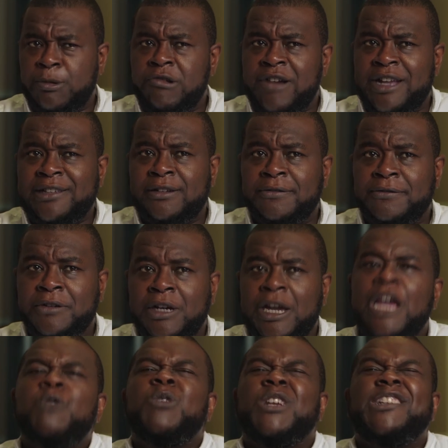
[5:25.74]
progressive,
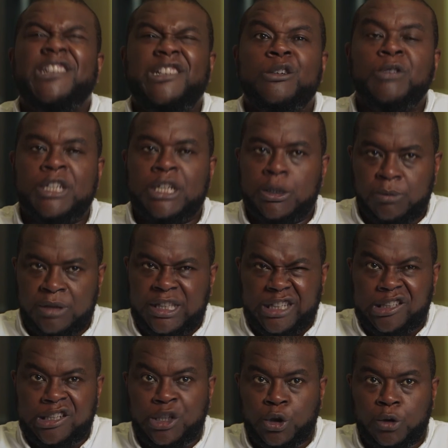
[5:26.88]
and we're still dealing with these
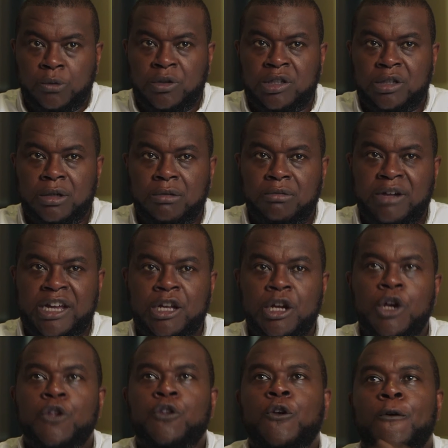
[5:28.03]
issues, right?
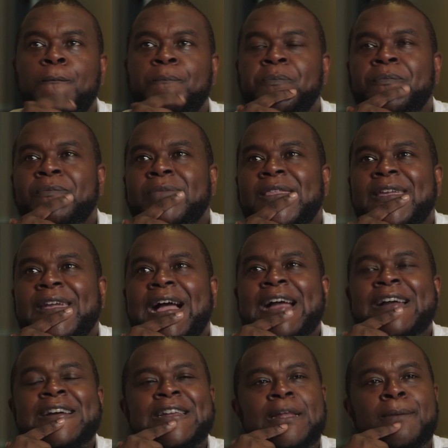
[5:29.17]
So I
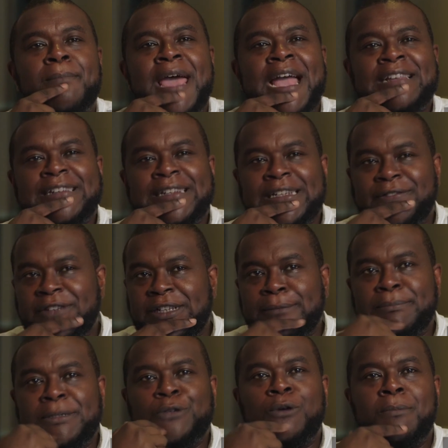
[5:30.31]
couldn't imagine living in
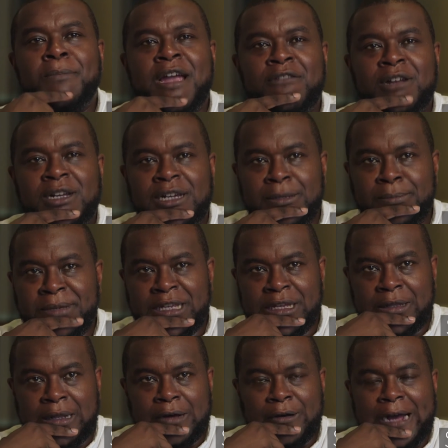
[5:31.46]
middle America and
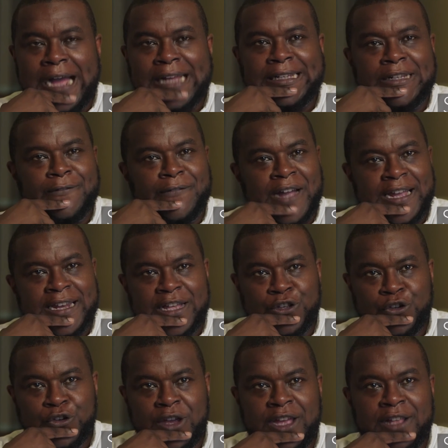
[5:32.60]
being identifying as
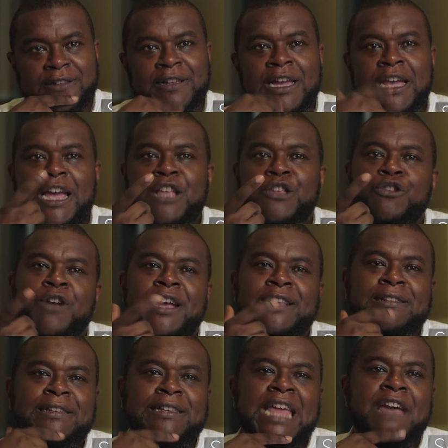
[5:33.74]
trans and trying
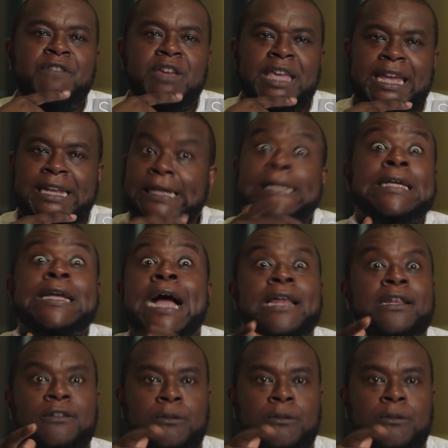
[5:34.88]
to navigate any kind of